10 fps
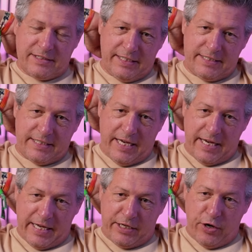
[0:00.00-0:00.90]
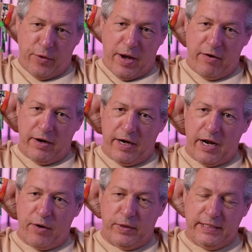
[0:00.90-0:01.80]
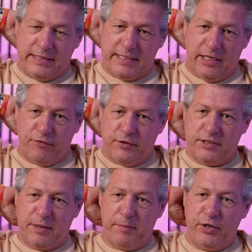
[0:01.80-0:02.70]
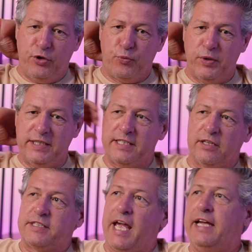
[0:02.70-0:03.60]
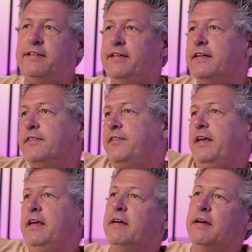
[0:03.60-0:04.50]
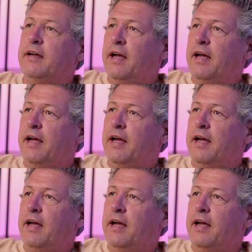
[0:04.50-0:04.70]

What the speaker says: like saying I go out and I resell for somebody who resells AT&T,